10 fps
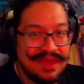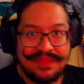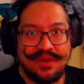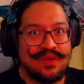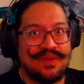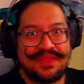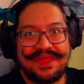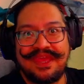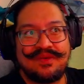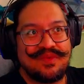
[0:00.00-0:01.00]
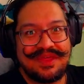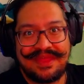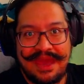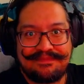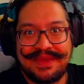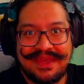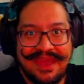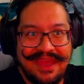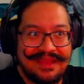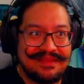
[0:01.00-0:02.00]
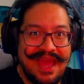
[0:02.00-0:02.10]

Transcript: the whole thing with epic and